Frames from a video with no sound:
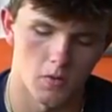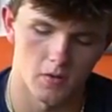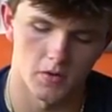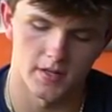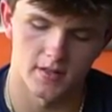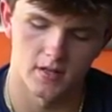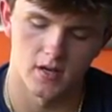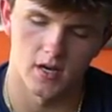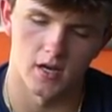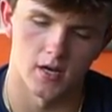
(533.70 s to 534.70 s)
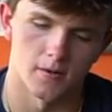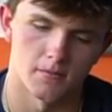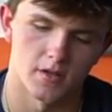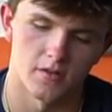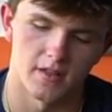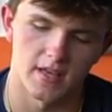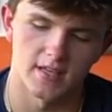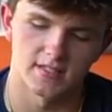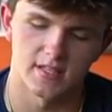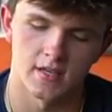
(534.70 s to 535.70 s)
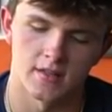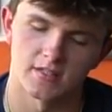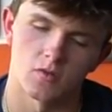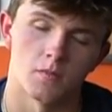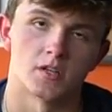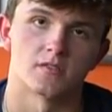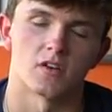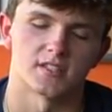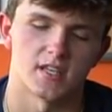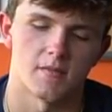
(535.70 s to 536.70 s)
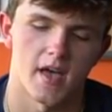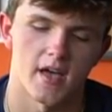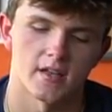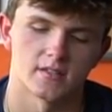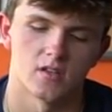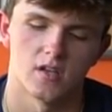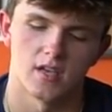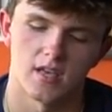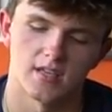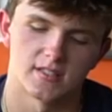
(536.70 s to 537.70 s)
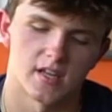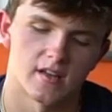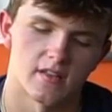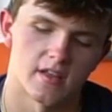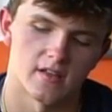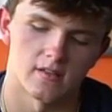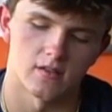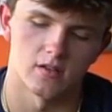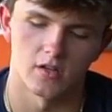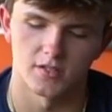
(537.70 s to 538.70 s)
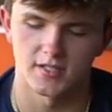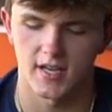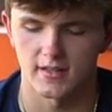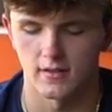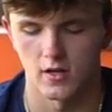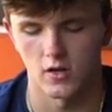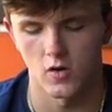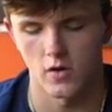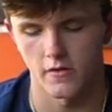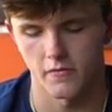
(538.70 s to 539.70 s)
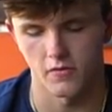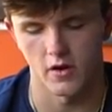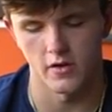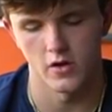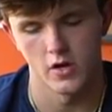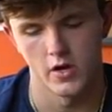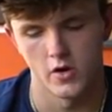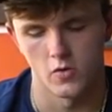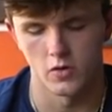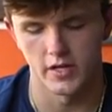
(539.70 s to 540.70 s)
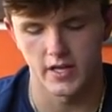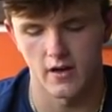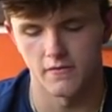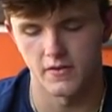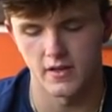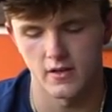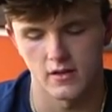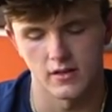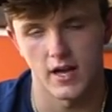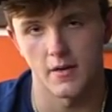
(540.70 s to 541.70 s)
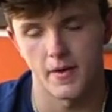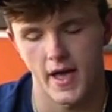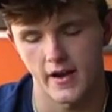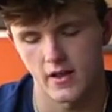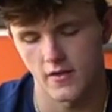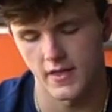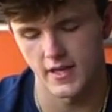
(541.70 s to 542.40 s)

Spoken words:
went with you know, the Easton. This is what most of our team has, Easton, and then, you know, just got the logo on the front. Really comfy, a lot of padding on the